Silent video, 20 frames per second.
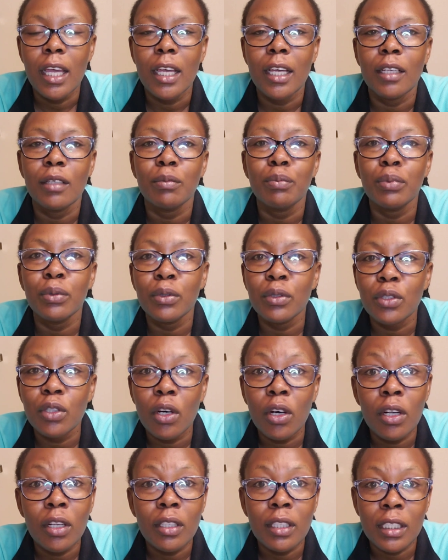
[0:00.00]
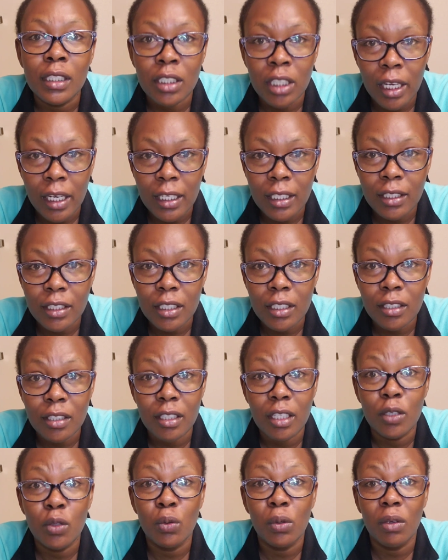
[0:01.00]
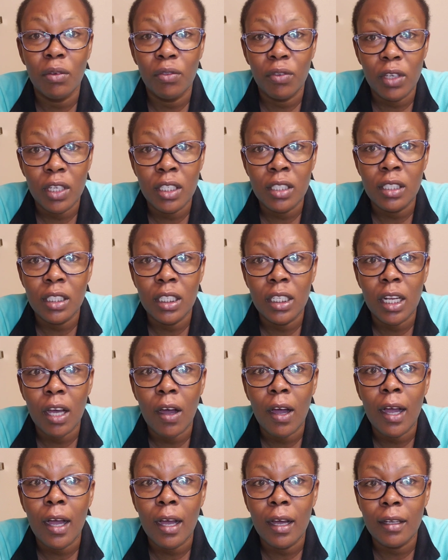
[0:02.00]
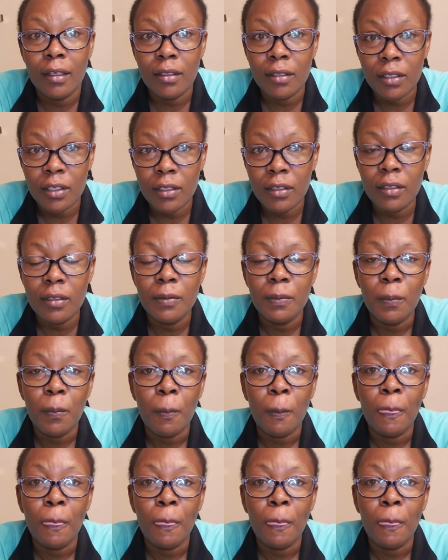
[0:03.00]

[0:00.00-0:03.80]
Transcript: and put all the challenges that we face in our countries,